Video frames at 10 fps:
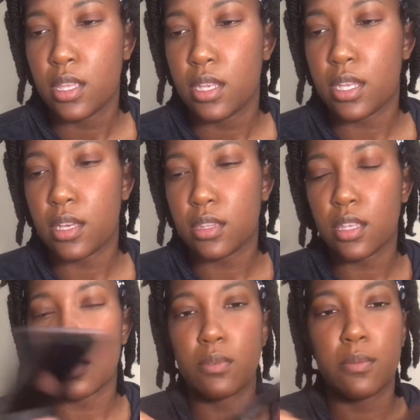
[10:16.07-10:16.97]
Now I
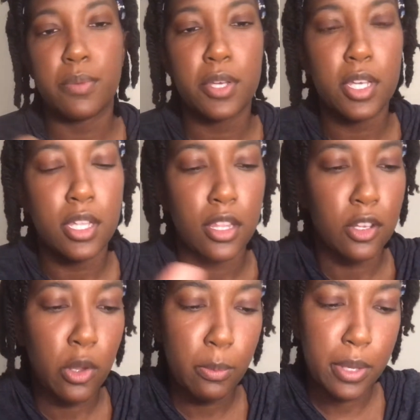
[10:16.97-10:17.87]
think I want to put a
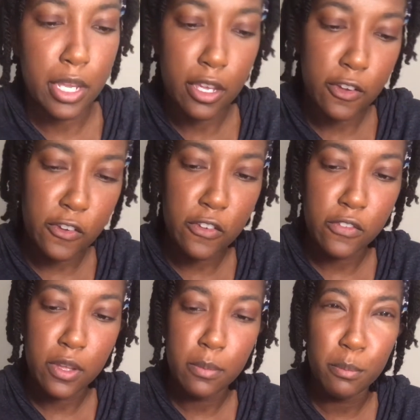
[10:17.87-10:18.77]
little bit
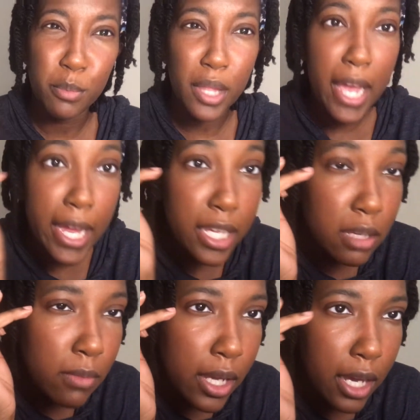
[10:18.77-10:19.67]
of black
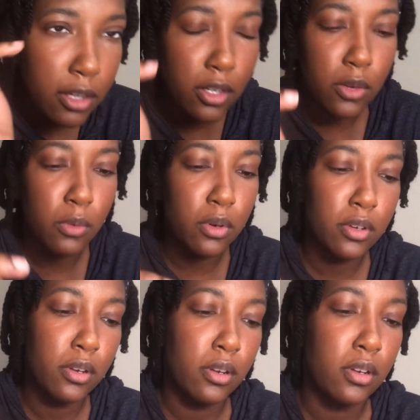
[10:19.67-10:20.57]
in my outer
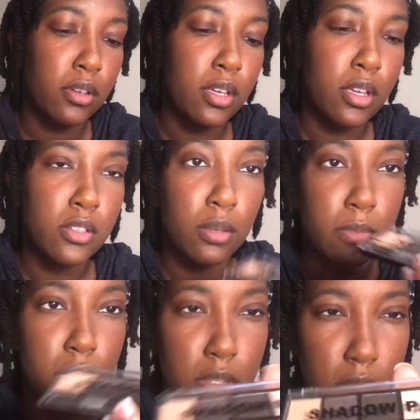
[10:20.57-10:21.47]
corner. So I'm
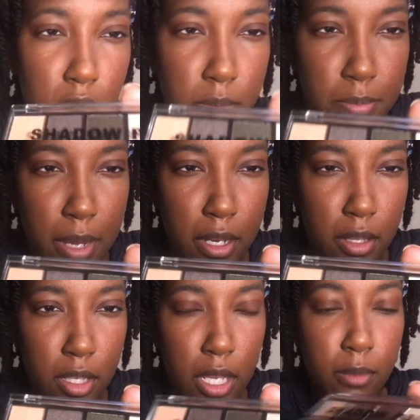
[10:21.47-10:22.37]
using this
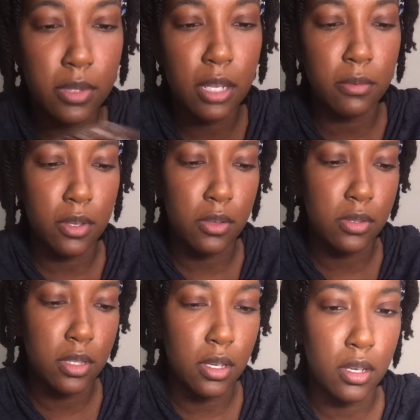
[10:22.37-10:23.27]
palette, and then I'm going to
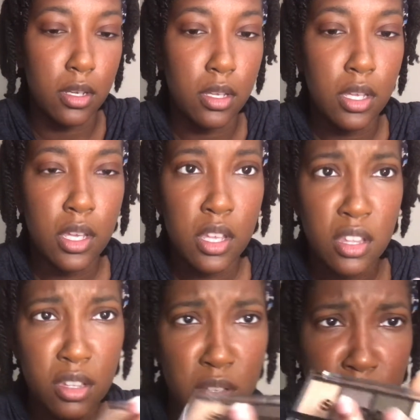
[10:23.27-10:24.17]
use the
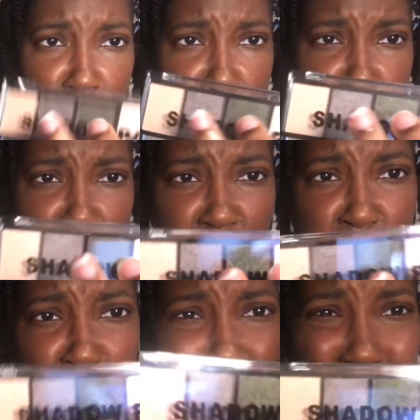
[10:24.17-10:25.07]
little
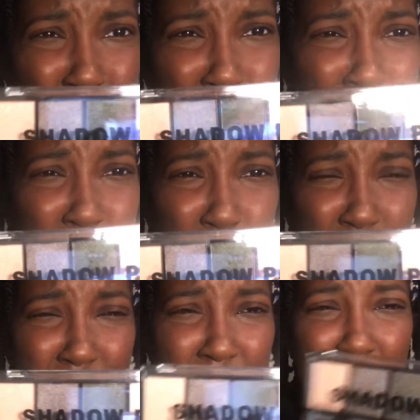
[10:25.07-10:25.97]
sponge applicator
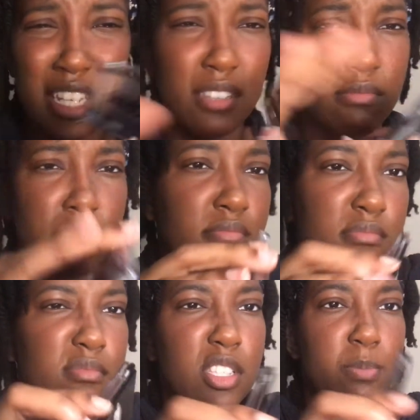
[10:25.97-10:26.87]
brush that's in it,
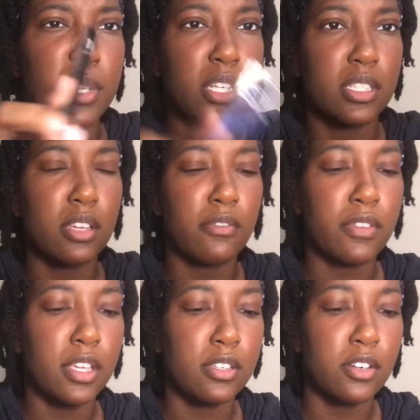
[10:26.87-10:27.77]
just because I don't
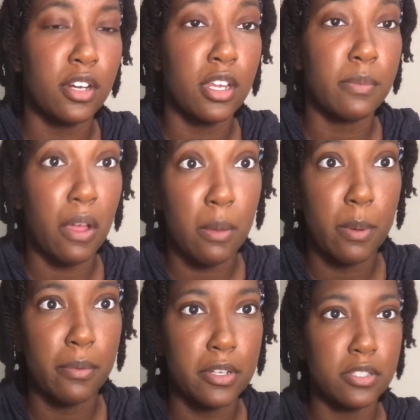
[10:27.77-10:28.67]
feel like dirtying up all
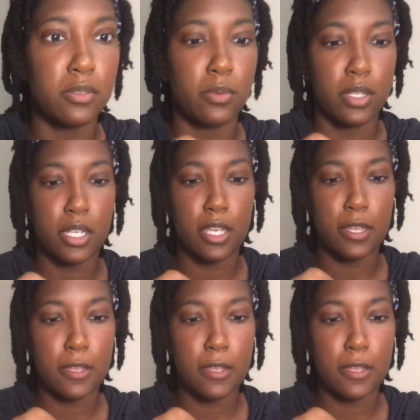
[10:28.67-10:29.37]
my brushes in one day.